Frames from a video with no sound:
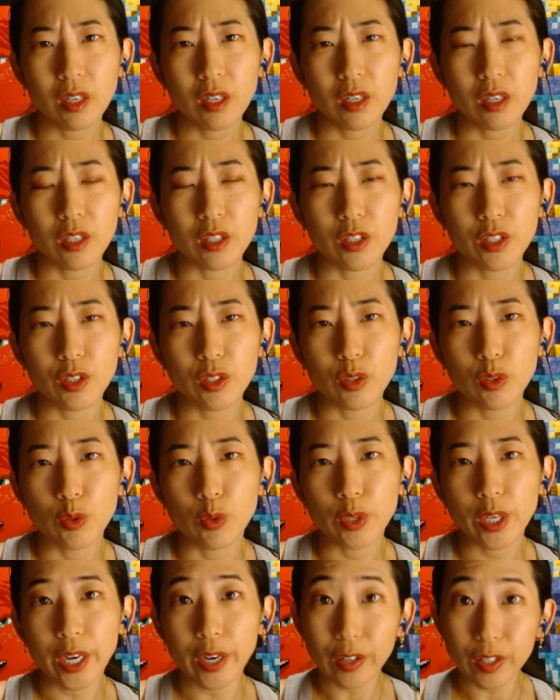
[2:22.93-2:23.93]
new
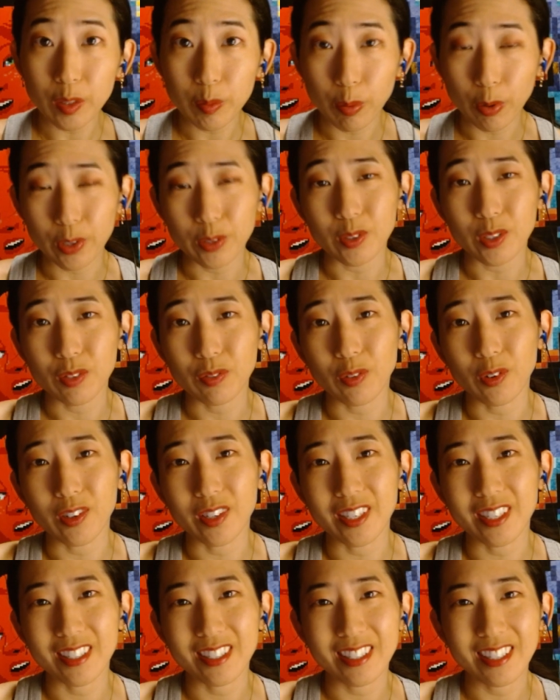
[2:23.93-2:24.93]
character portraits for
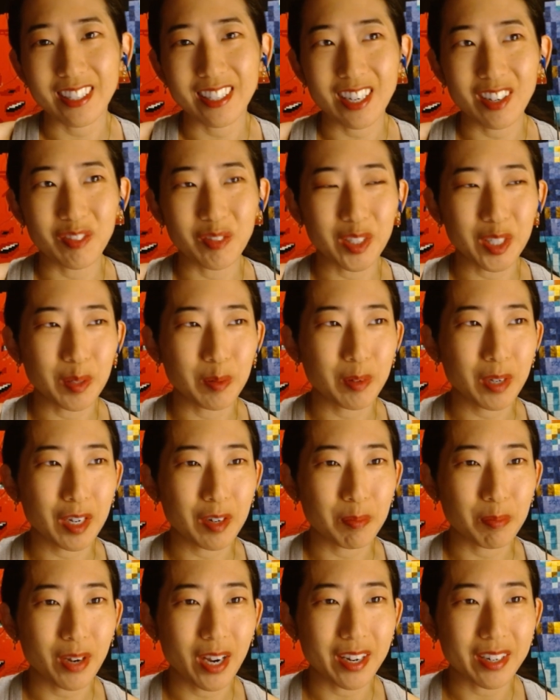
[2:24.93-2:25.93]
it, and I'm really kind
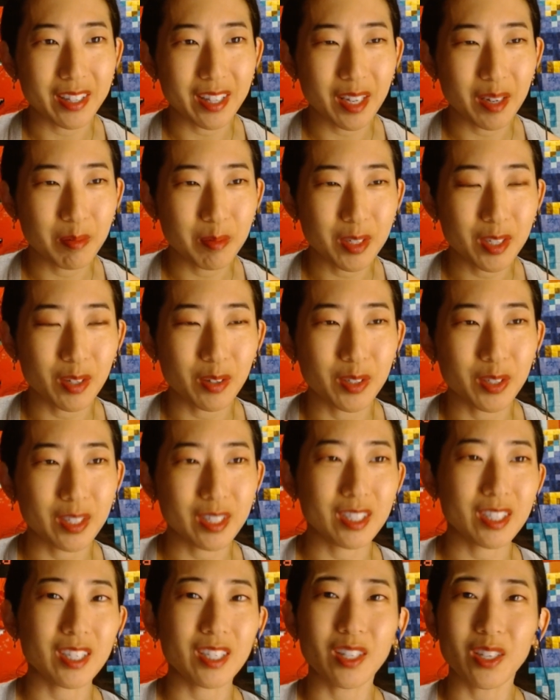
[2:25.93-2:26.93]
of proud of them. So you
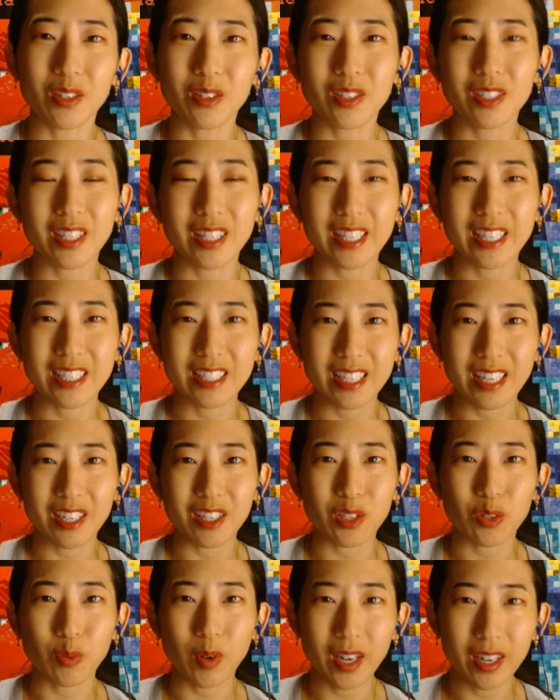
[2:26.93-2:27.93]
can see those in the Gazette
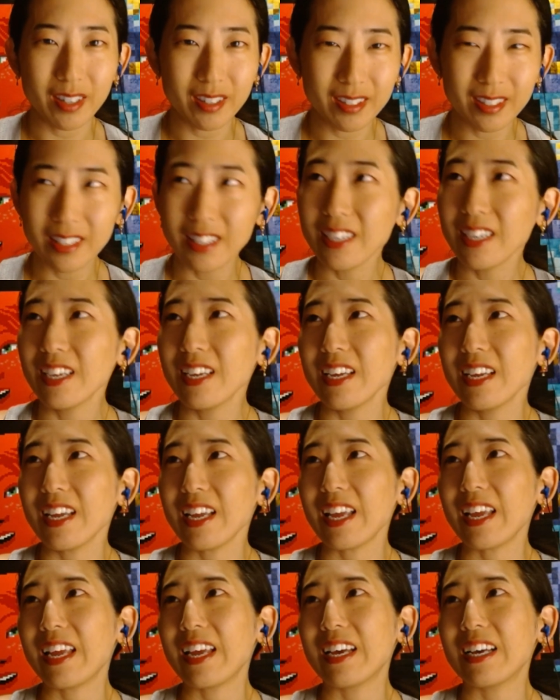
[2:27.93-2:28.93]
as well.
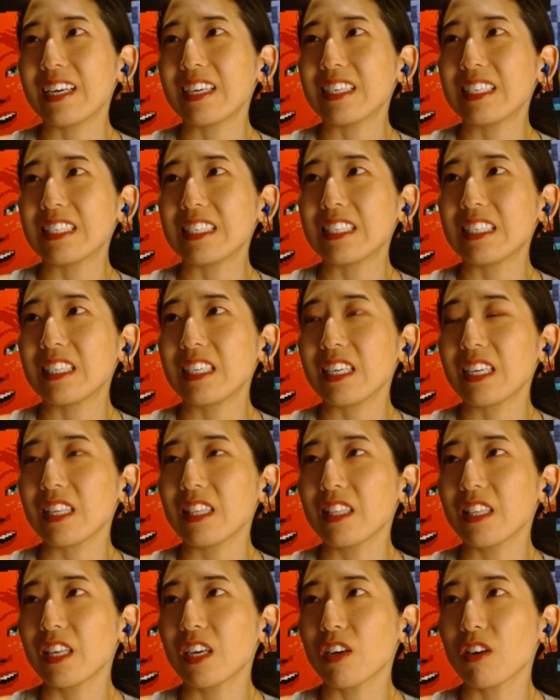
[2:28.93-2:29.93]
And
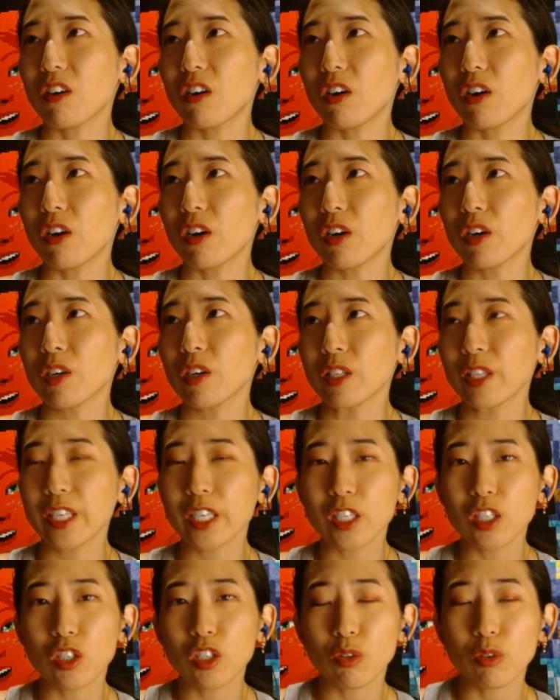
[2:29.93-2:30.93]
there are
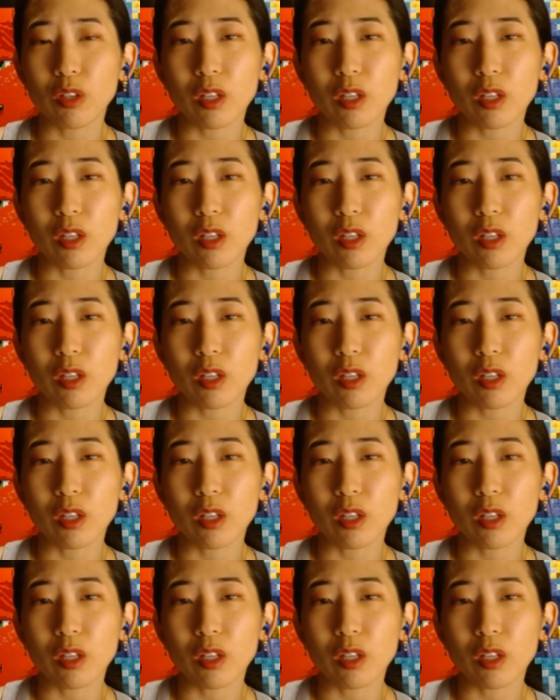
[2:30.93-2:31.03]
links to the